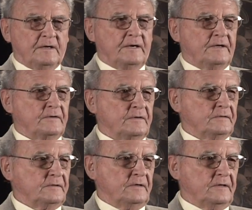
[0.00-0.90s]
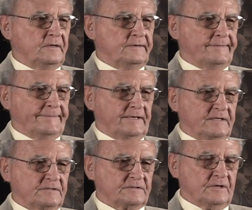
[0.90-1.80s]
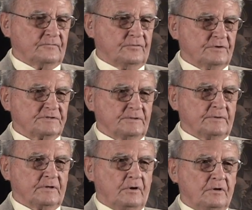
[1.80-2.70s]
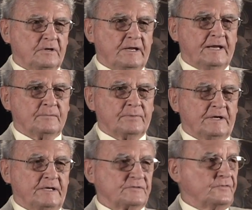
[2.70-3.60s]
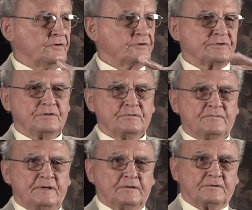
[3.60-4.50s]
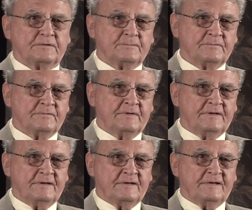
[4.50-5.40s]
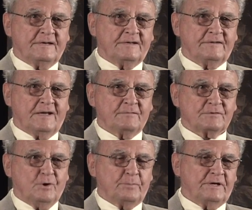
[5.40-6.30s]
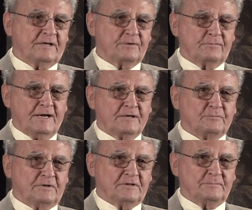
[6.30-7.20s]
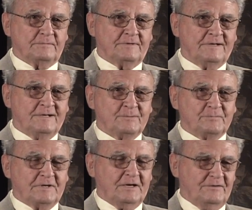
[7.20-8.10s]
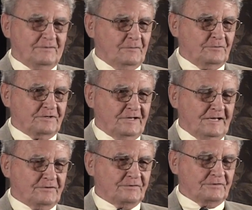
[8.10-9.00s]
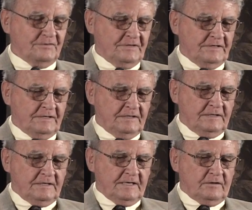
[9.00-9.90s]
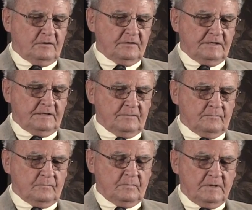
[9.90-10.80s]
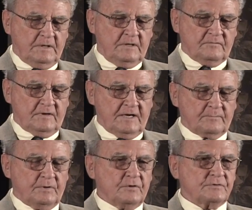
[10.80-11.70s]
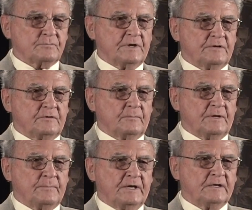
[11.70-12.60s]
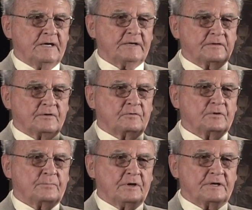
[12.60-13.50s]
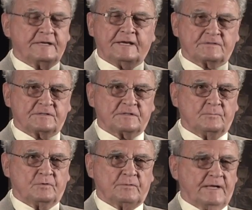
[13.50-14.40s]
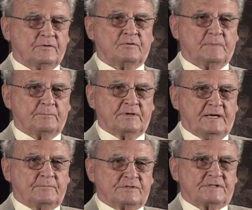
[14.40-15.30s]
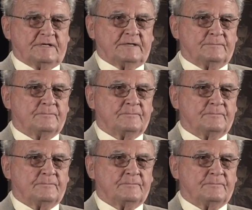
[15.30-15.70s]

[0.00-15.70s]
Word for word: and uh, I guess it's unfortunately, but all the land planes flew to Chanute Field. Oh. And I was hoping to get a ride on one of them, but, but I, I, wasn't allowed to. And all the um, flying boats went to a big lake in the northern part of Texas somewhere, and I don't remember the name of the city.